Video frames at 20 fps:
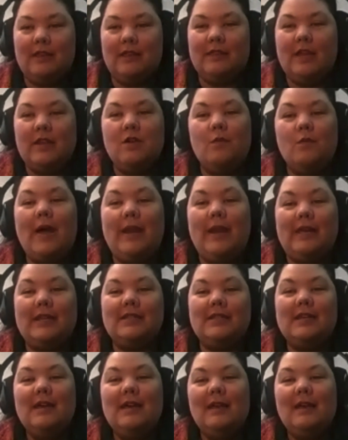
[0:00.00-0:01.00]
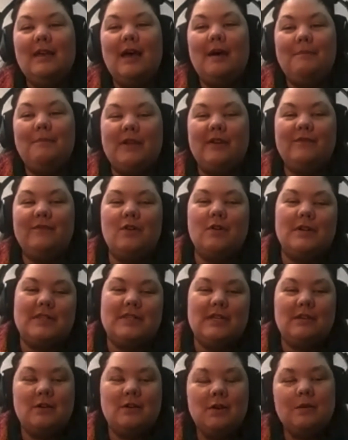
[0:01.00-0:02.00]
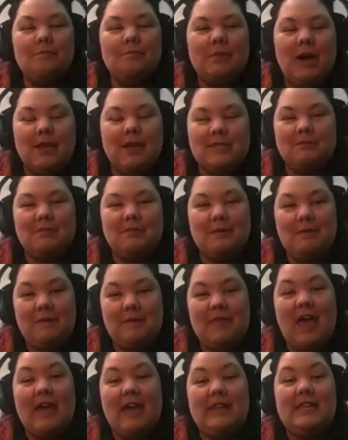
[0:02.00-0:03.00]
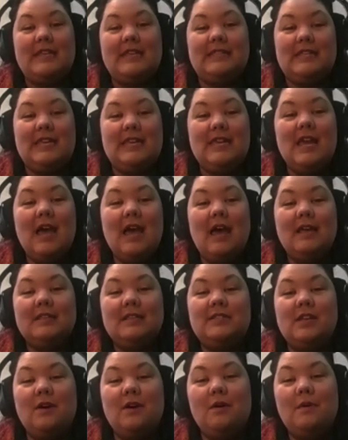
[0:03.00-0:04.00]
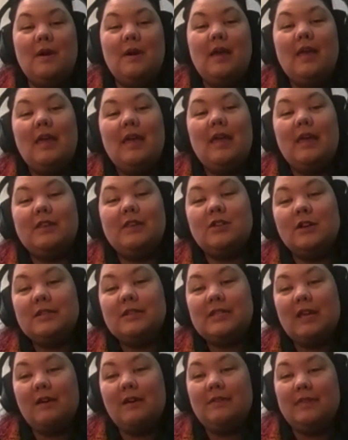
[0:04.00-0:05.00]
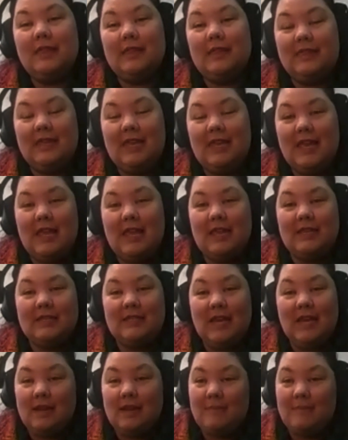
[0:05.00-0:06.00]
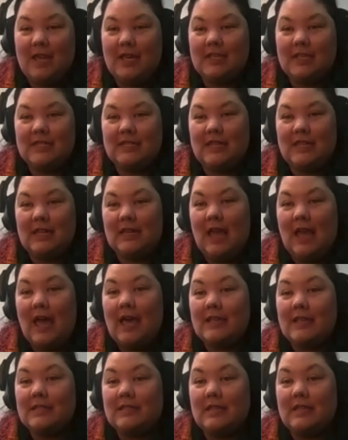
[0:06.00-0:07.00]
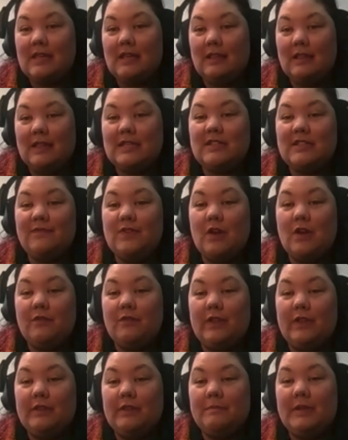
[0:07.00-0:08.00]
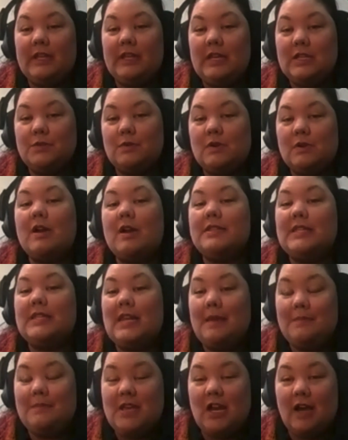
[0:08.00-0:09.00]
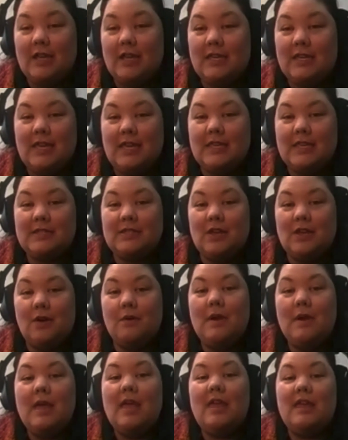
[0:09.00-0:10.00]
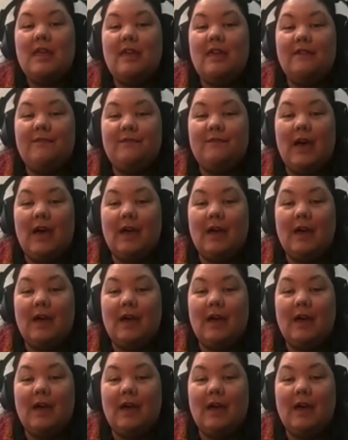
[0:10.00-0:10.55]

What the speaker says: it and then you run it. But of course, it couldn't possibly be that easy. So it turns out that the database that has the list of known vulnerabilities requires an API key. So if